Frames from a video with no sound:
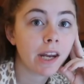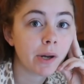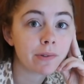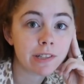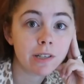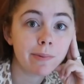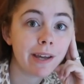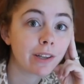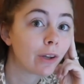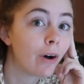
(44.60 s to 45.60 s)
and I know it's gonna
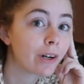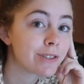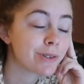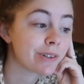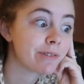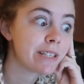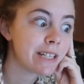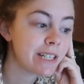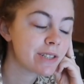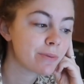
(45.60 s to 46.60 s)
be a long and sort of
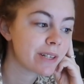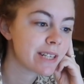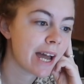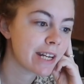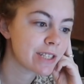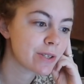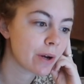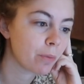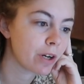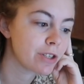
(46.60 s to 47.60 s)
tedious one to edit, so
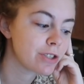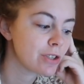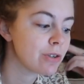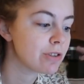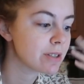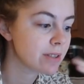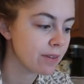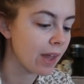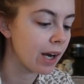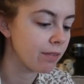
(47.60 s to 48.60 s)
I want to just
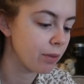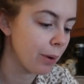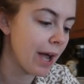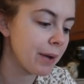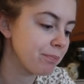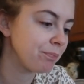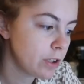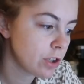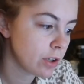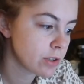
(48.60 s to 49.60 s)
get that out of the way. You
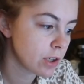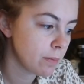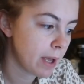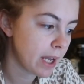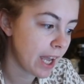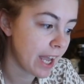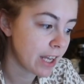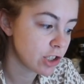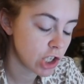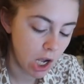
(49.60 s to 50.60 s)
should also go make
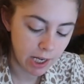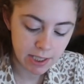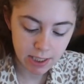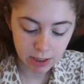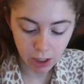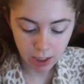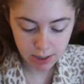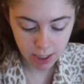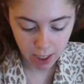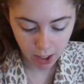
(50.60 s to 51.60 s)
a chai tea
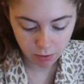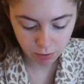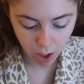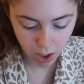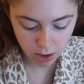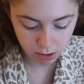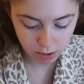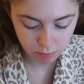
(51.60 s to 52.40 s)
latte, right?